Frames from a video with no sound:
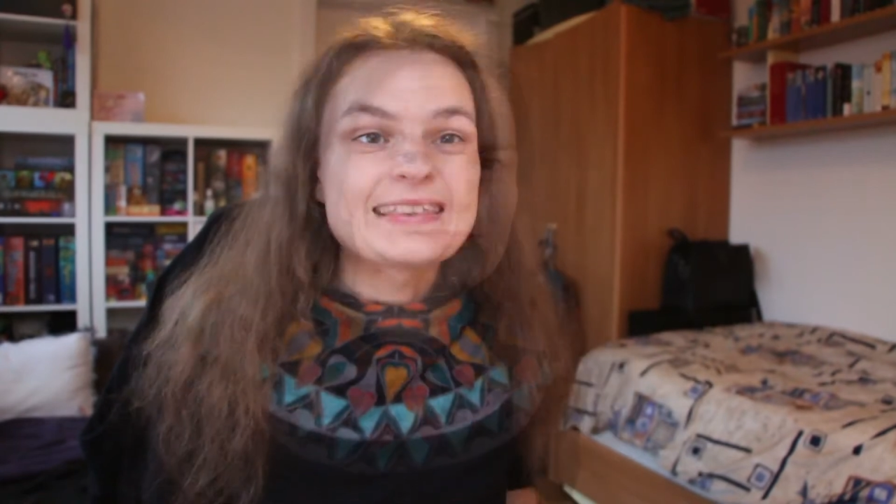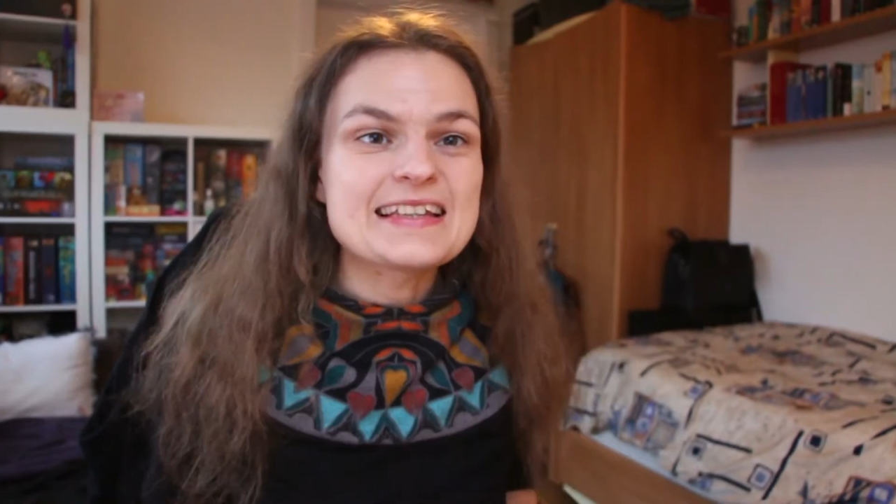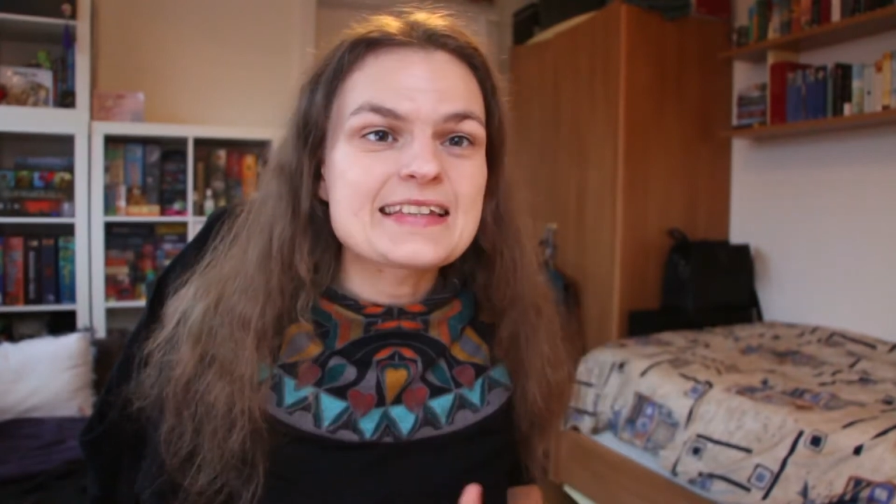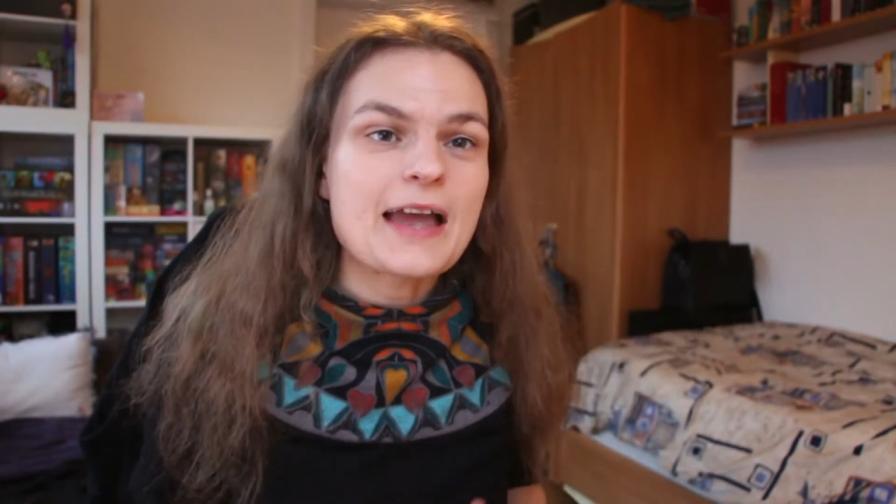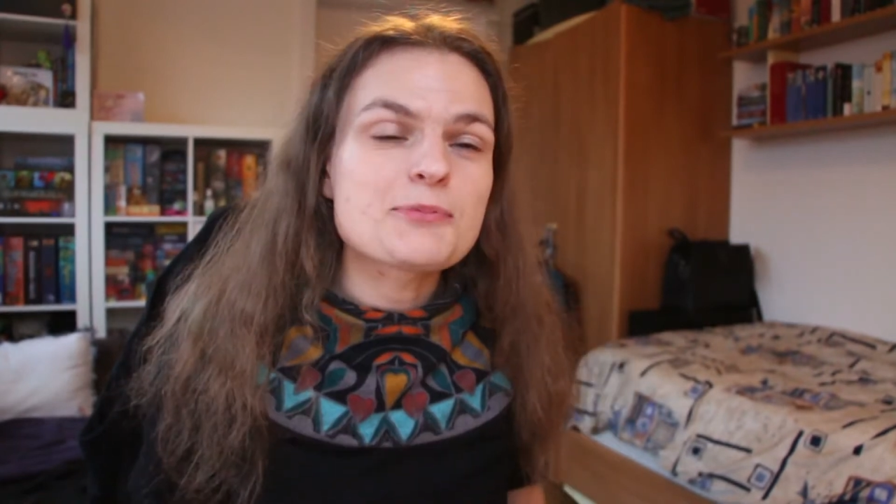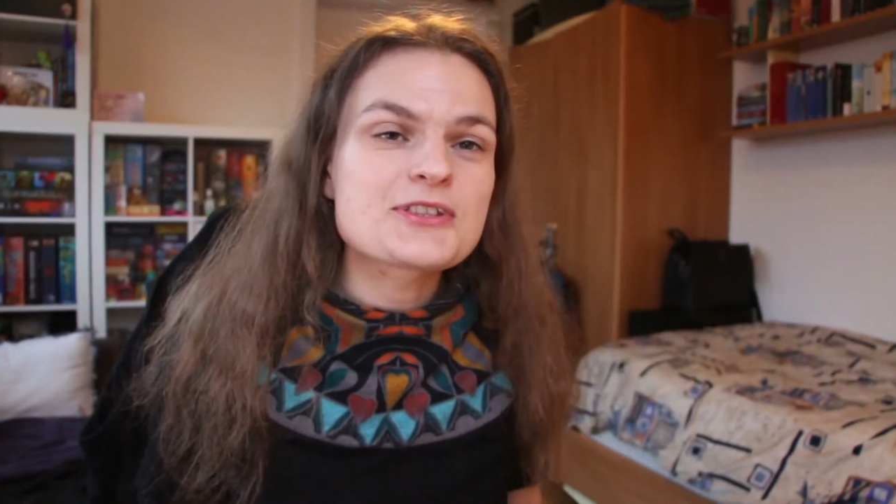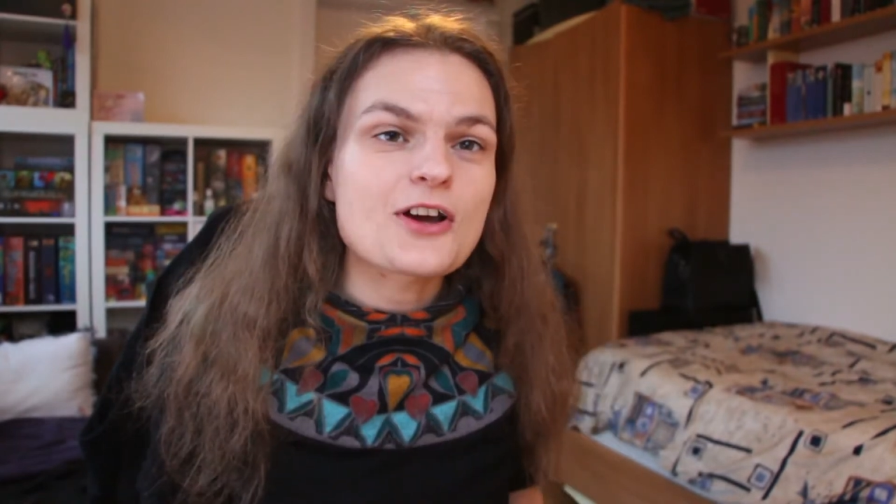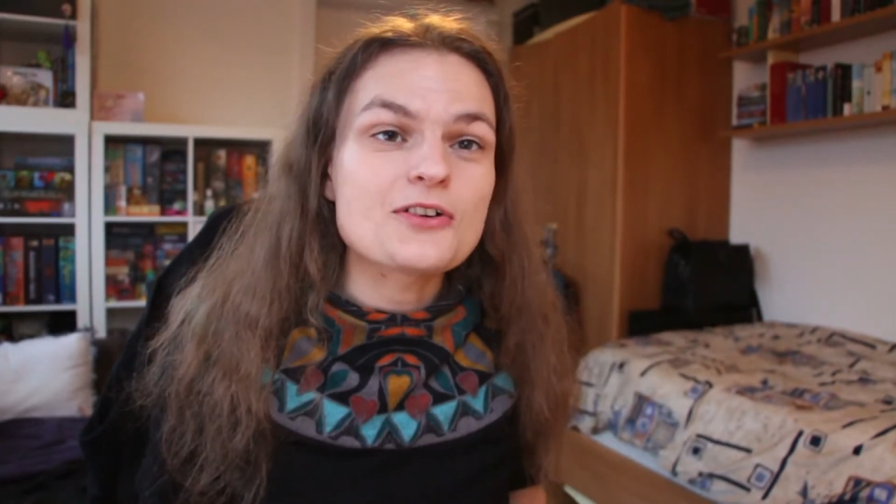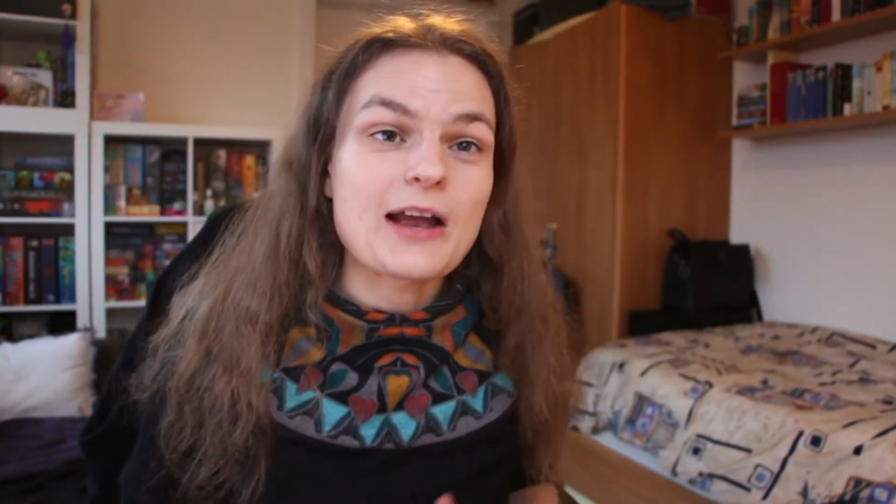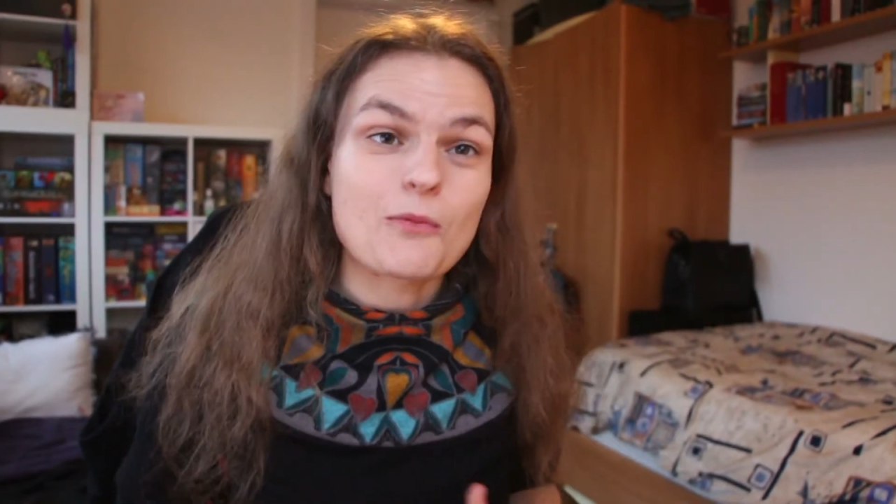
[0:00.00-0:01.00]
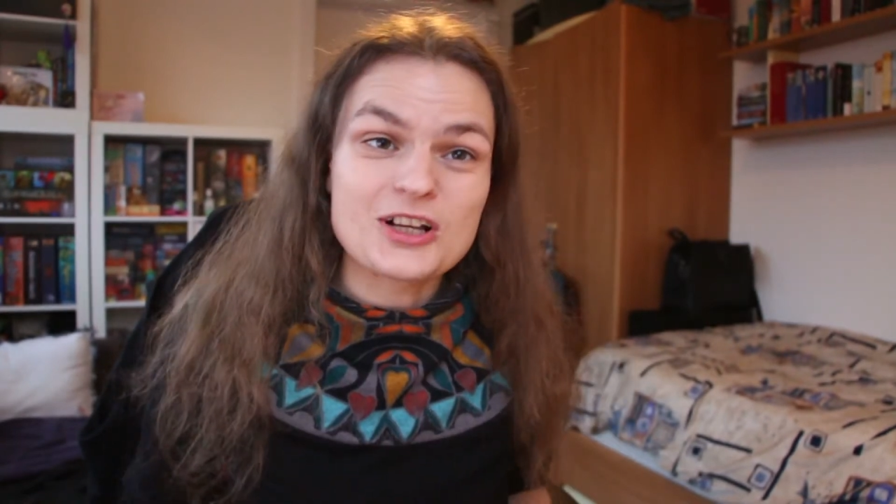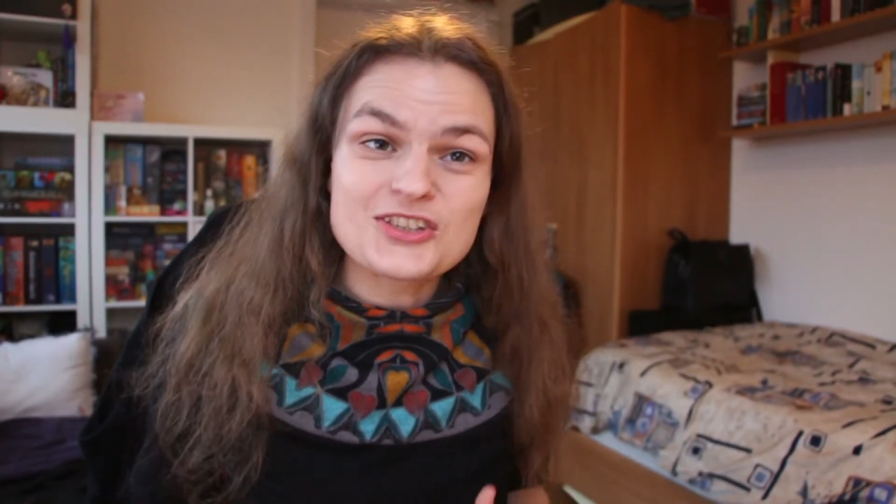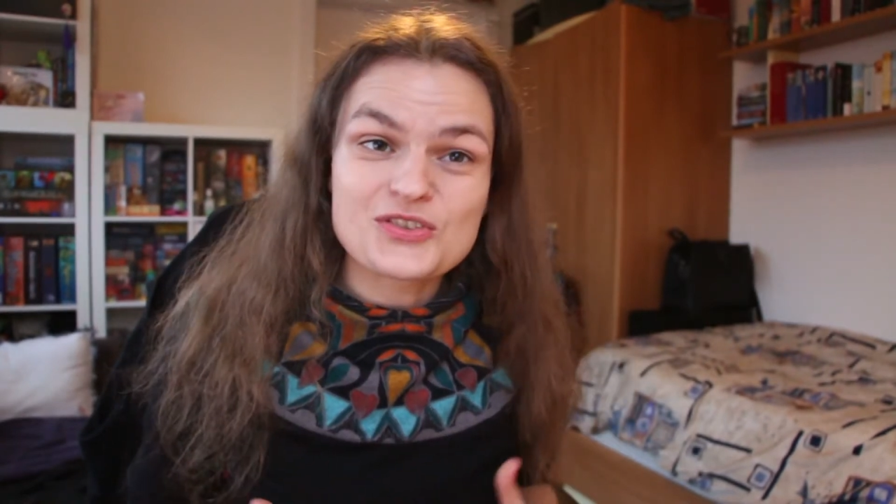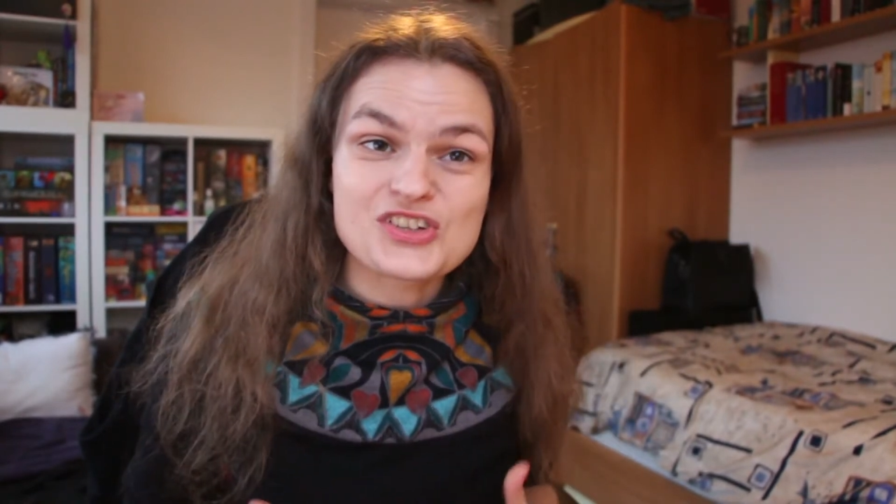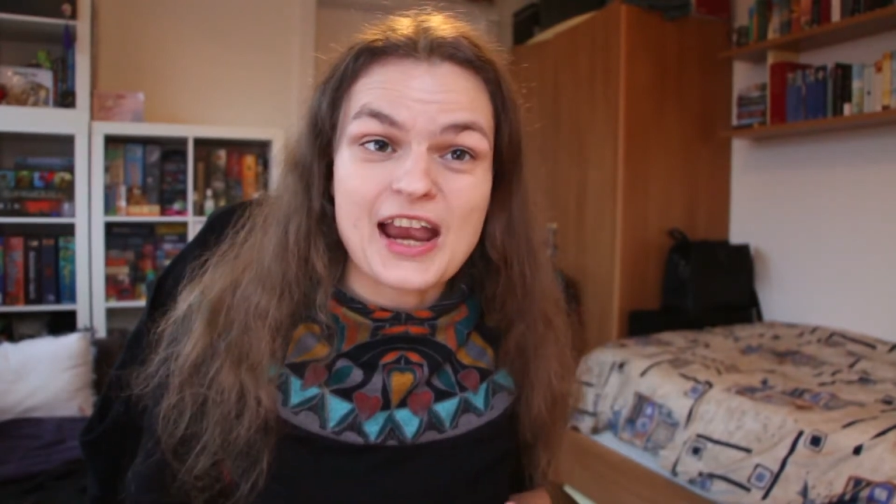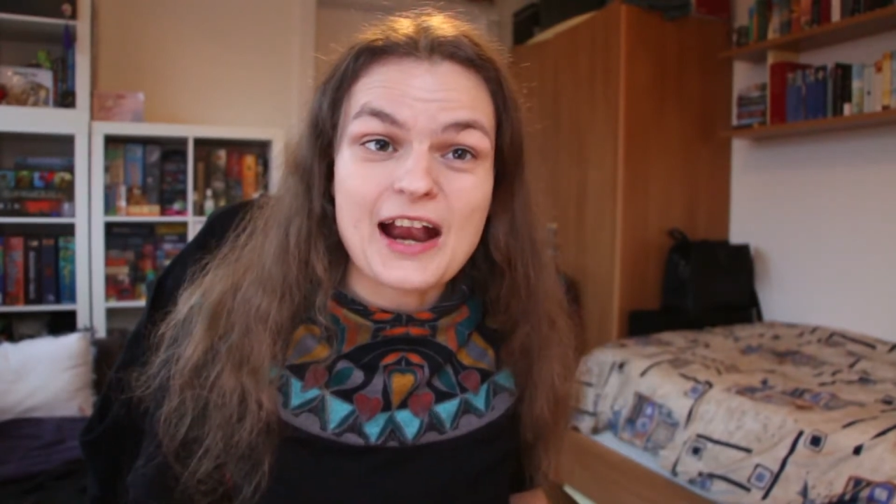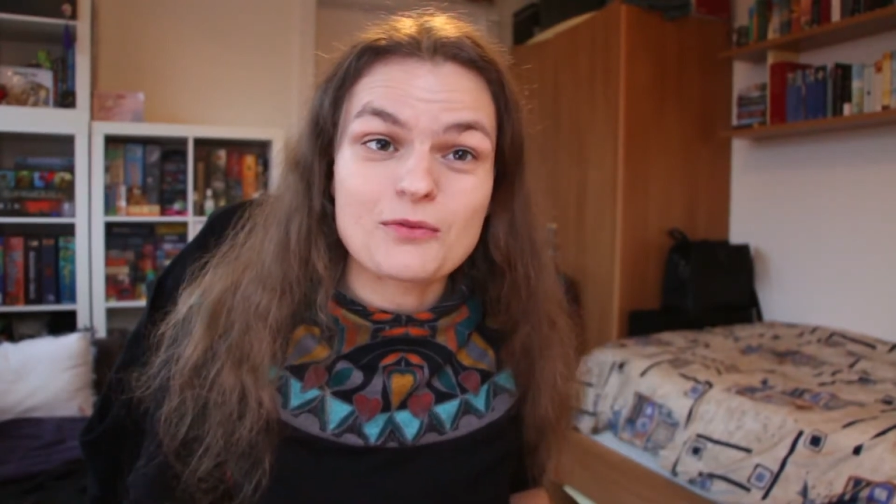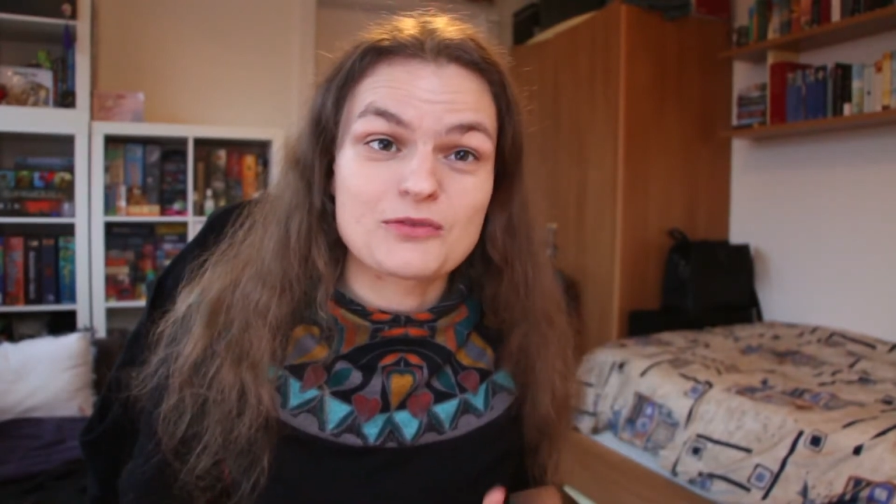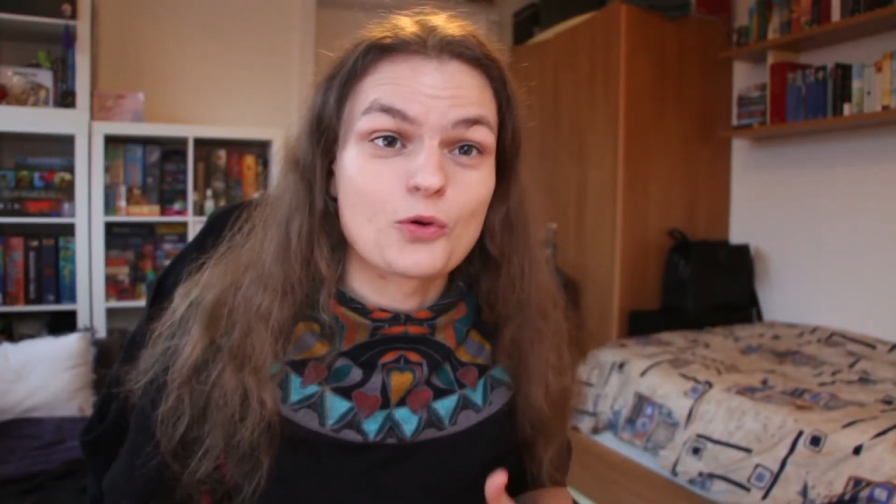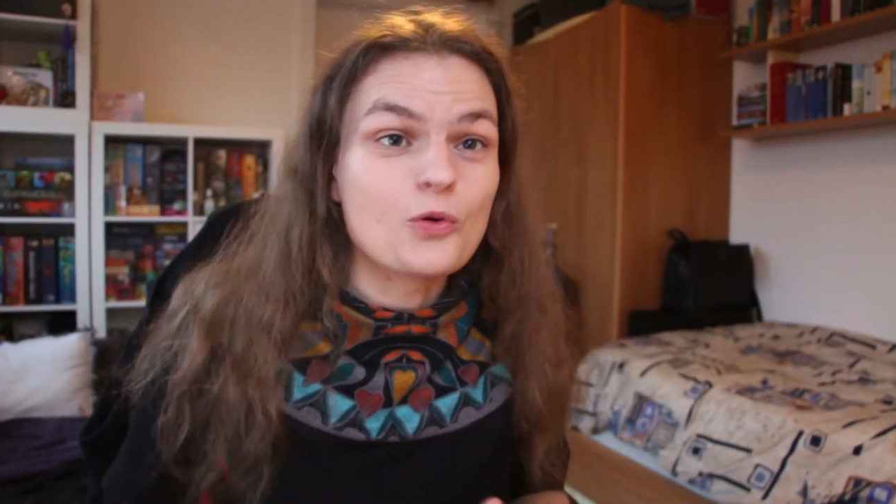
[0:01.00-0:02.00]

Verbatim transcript: In this episode I want to share with